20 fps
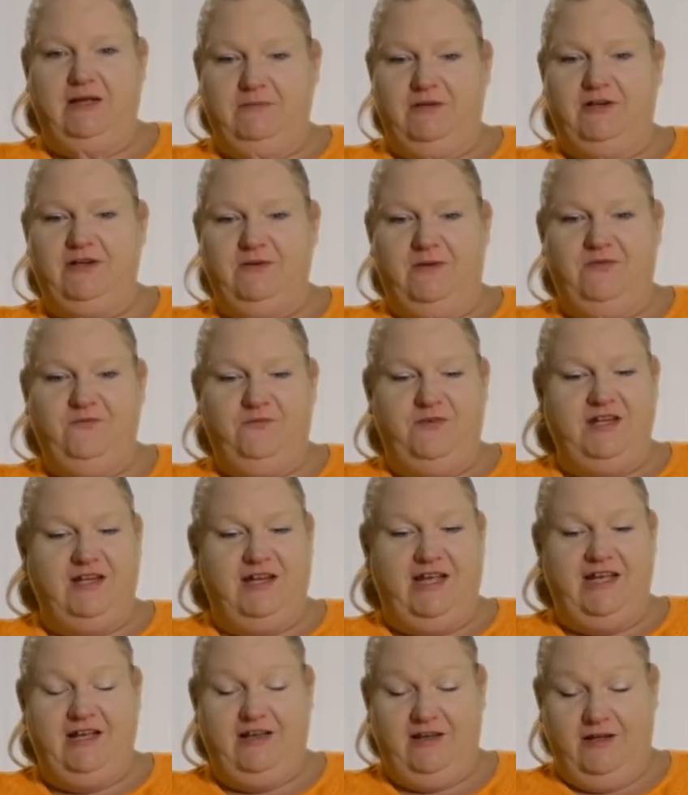I'm looking at my feet
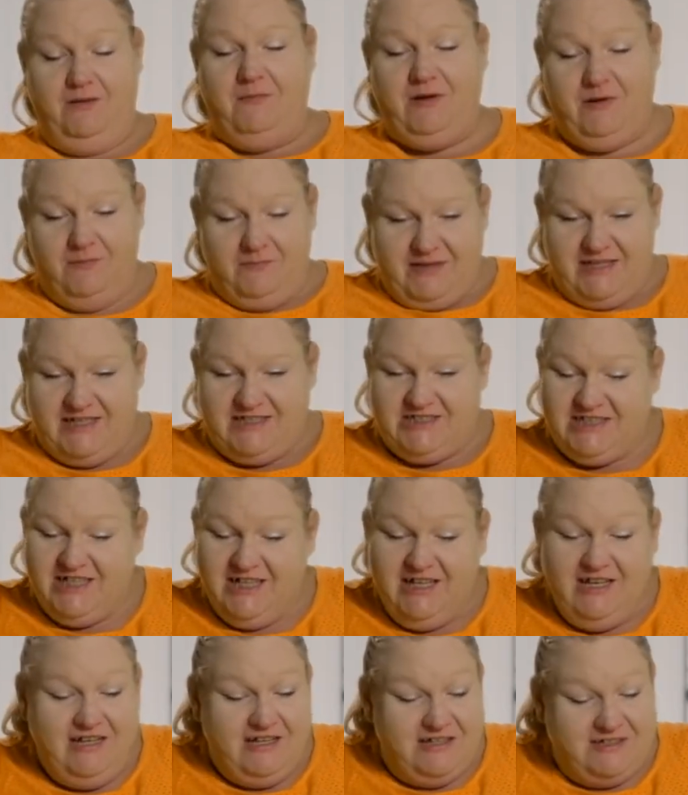like, come on, bitch.
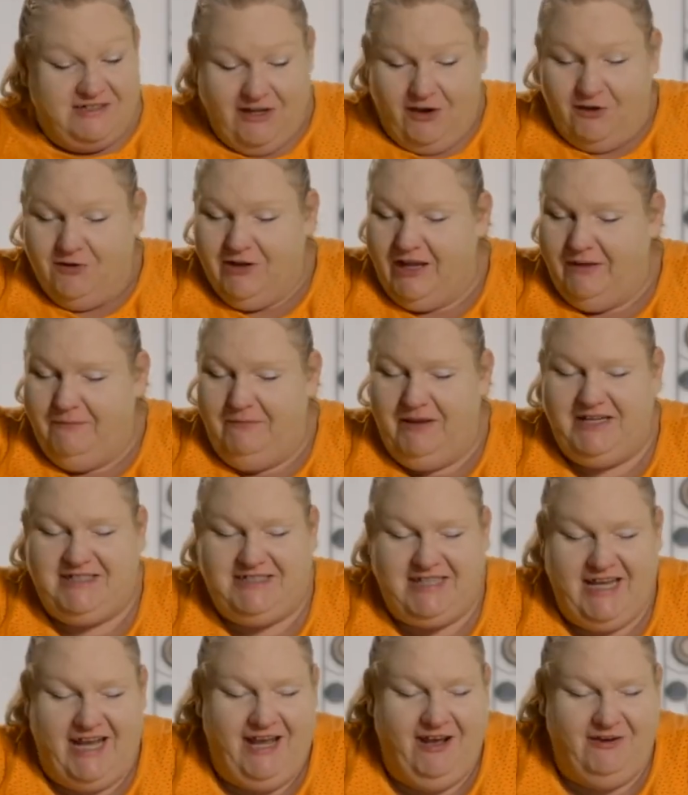Don't let me
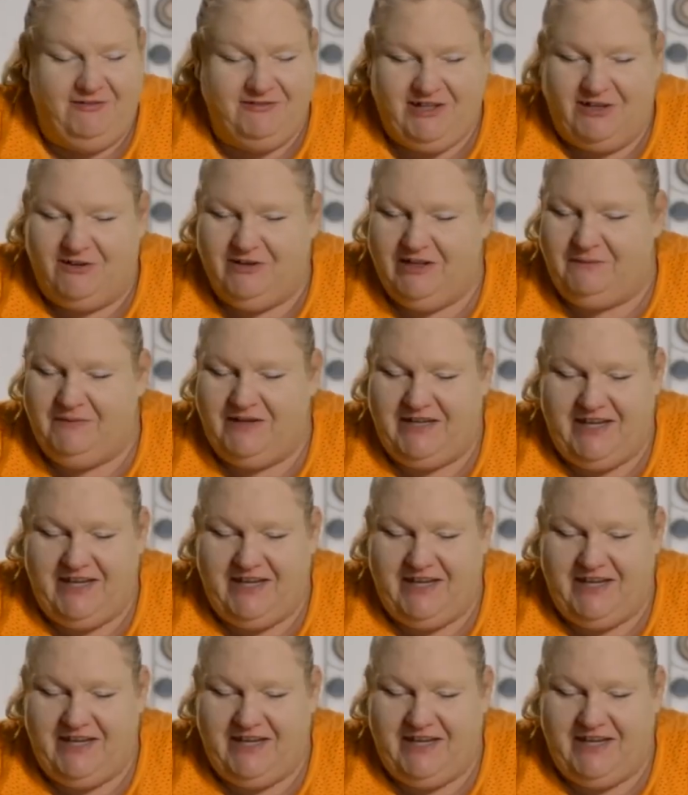down. Don't let me